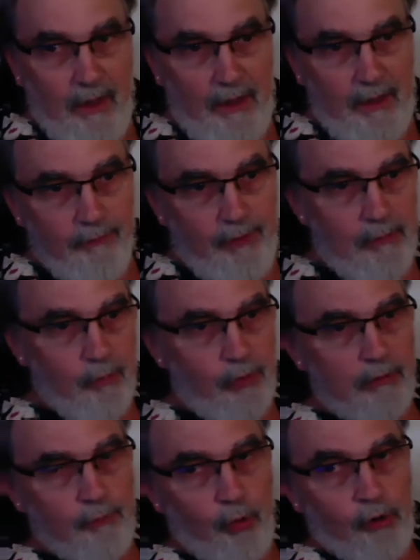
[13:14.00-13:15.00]
if I'm
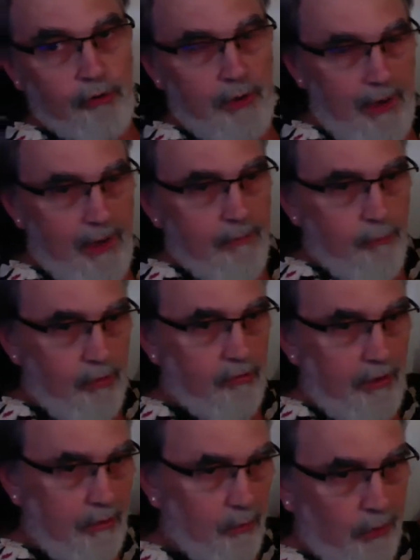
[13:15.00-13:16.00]
reinforcing every
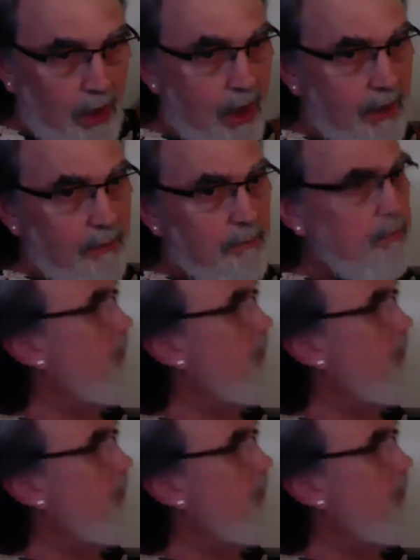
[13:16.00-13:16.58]
single time,